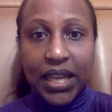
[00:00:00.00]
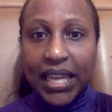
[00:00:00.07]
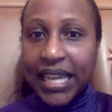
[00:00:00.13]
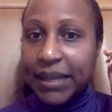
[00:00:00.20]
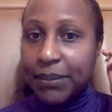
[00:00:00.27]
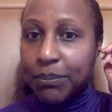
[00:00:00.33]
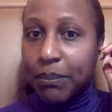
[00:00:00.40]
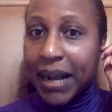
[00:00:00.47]

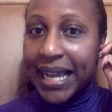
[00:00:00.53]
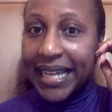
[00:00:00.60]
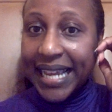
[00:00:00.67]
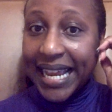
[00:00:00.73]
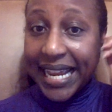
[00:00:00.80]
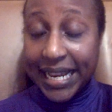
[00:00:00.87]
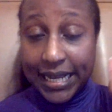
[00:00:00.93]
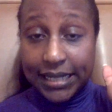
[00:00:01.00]
in my
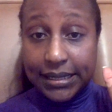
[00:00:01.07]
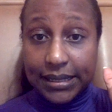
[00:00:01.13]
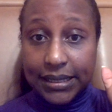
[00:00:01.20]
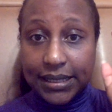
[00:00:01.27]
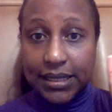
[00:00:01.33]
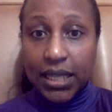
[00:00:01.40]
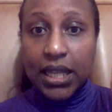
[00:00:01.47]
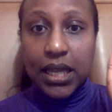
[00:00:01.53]

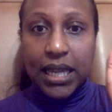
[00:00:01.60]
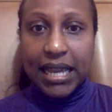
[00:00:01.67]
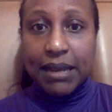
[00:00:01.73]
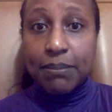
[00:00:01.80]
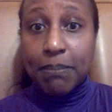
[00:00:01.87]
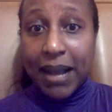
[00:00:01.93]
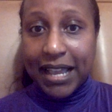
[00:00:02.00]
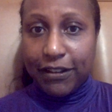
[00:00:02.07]
hands
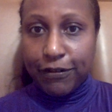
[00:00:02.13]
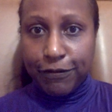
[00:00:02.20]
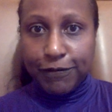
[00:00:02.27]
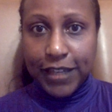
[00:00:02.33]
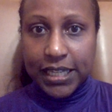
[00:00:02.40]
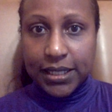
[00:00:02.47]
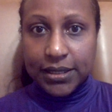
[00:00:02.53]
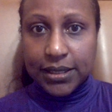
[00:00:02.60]
in my
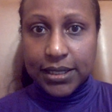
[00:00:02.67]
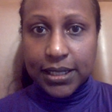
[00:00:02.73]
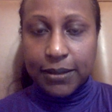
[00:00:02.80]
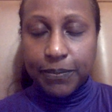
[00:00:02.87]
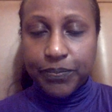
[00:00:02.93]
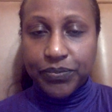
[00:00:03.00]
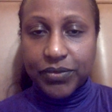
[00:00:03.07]
feet